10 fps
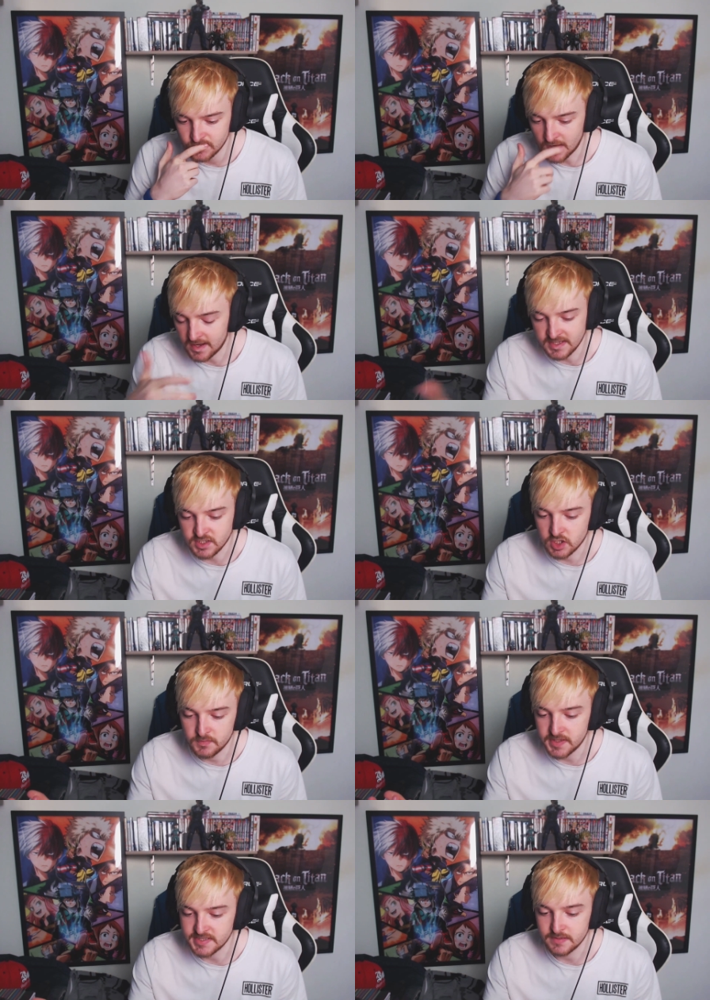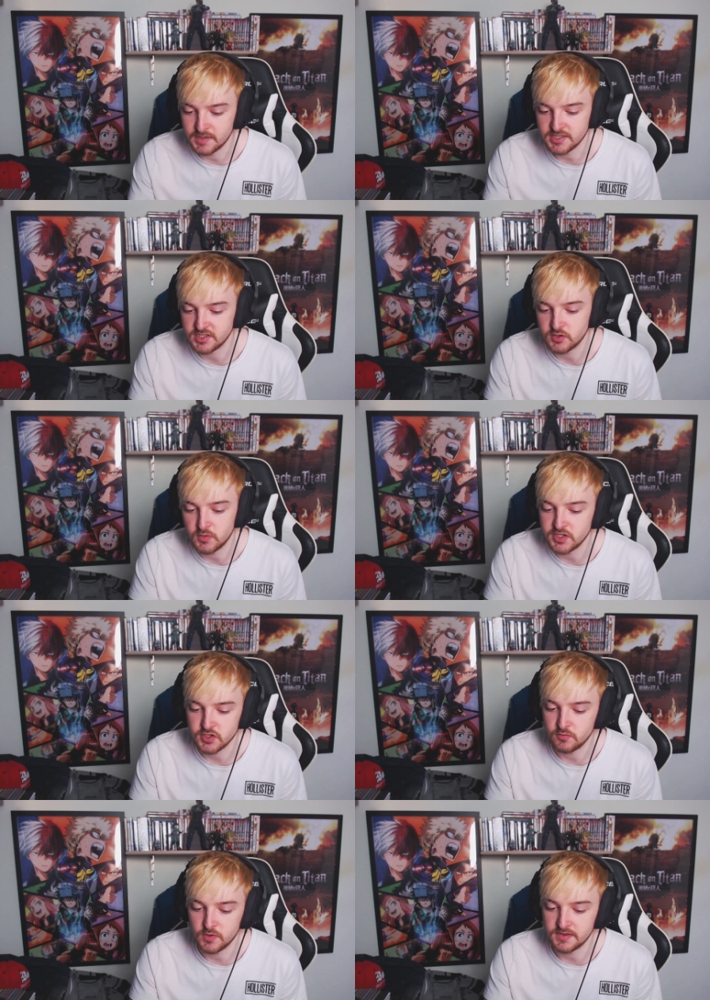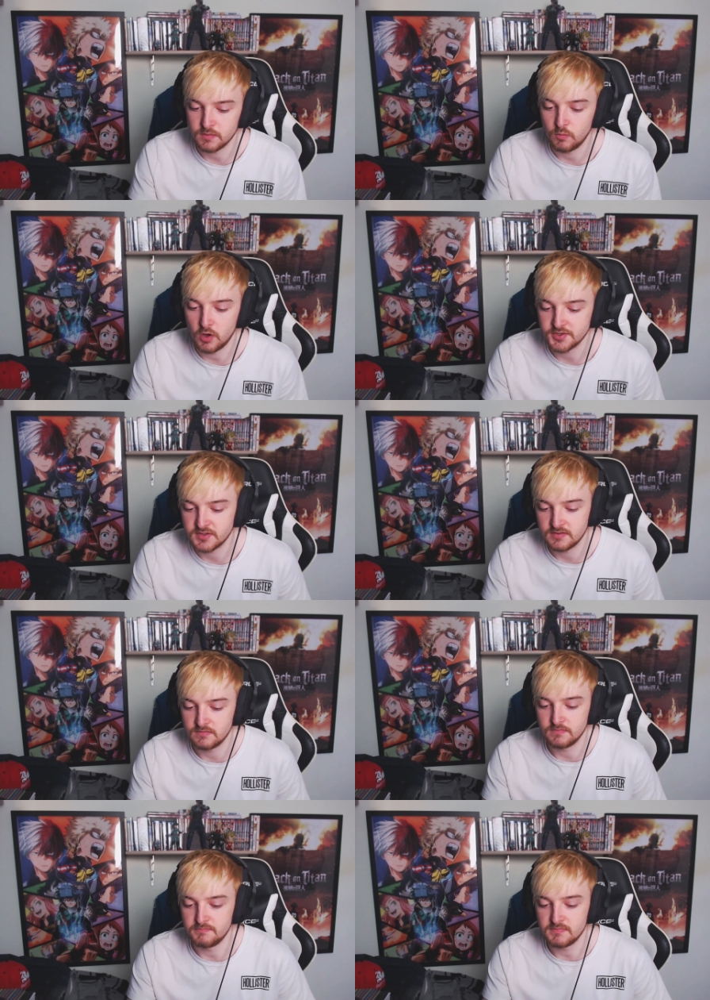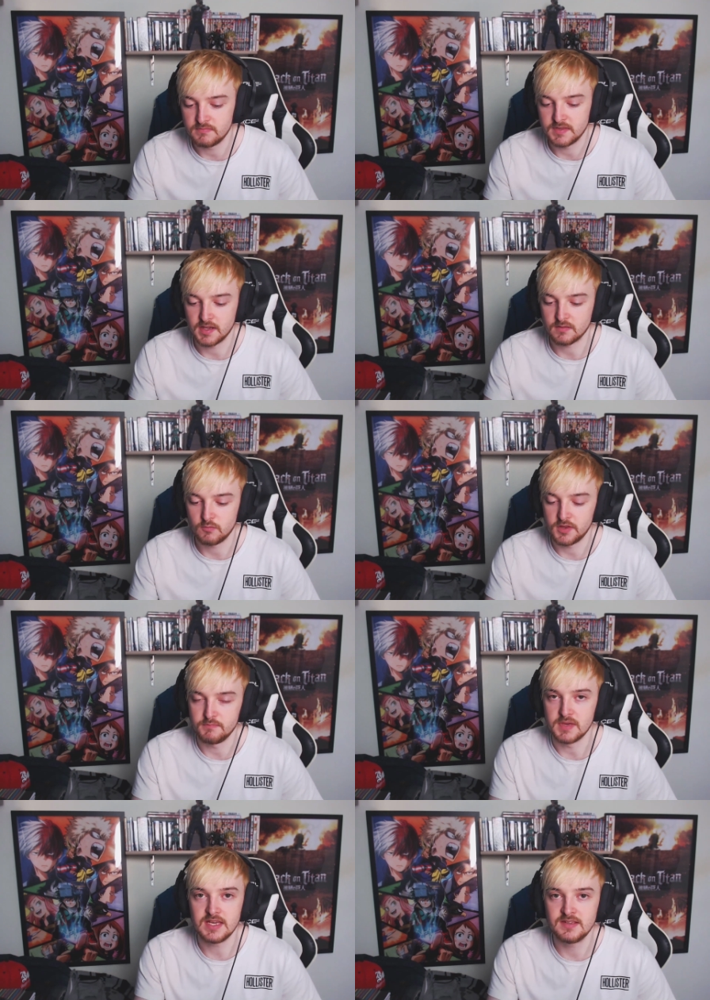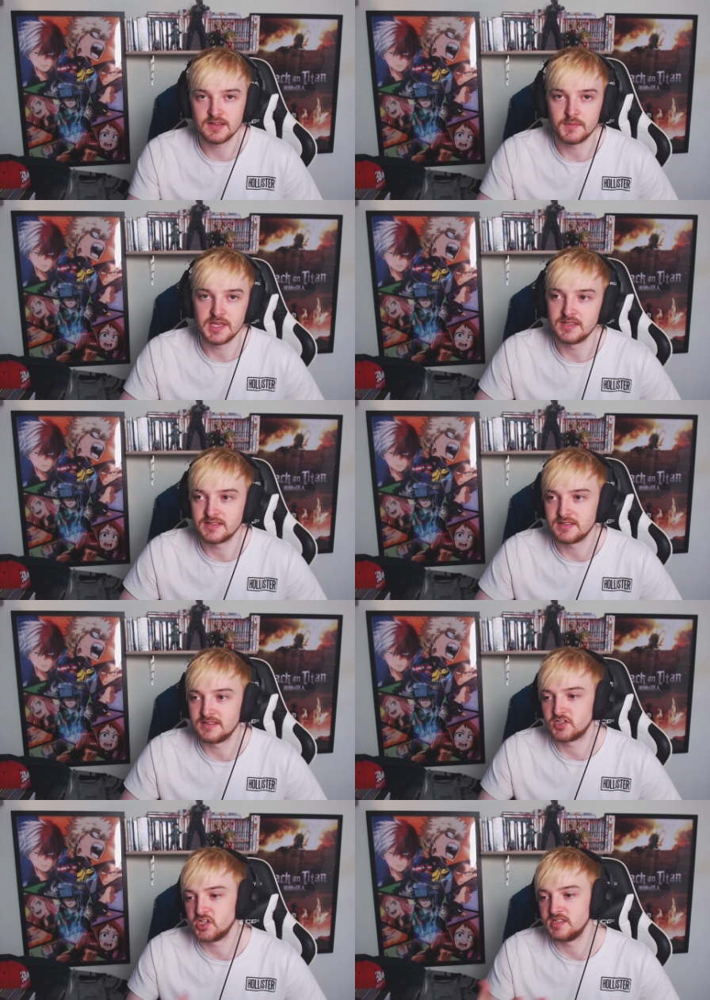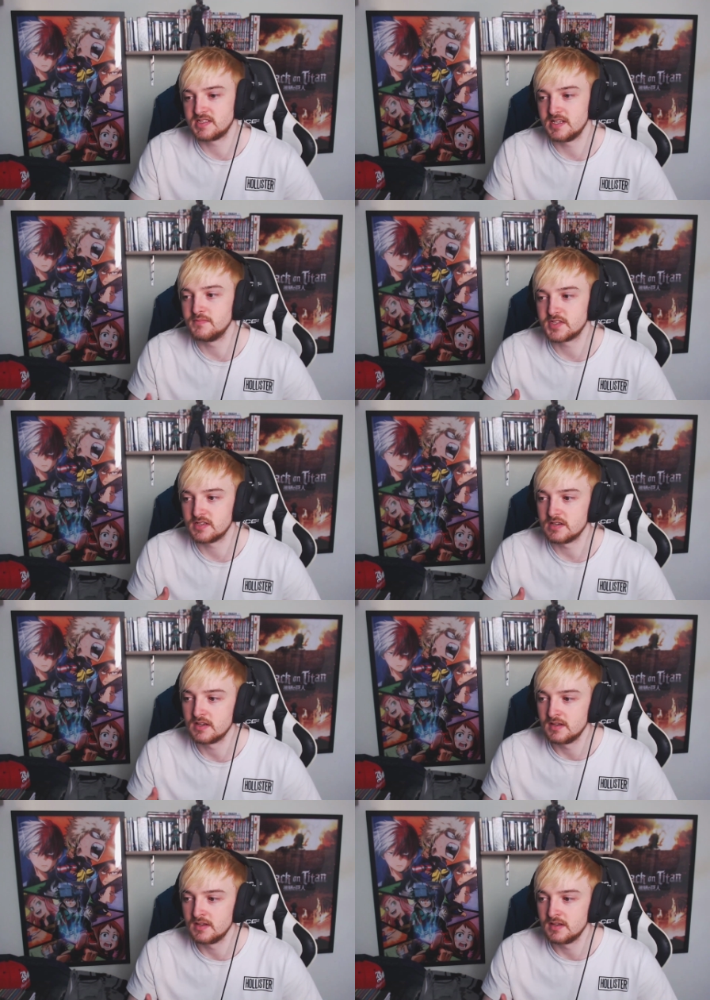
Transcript: I guess it could be a similar situation with what, like with Meade. I mean, that she seemed to,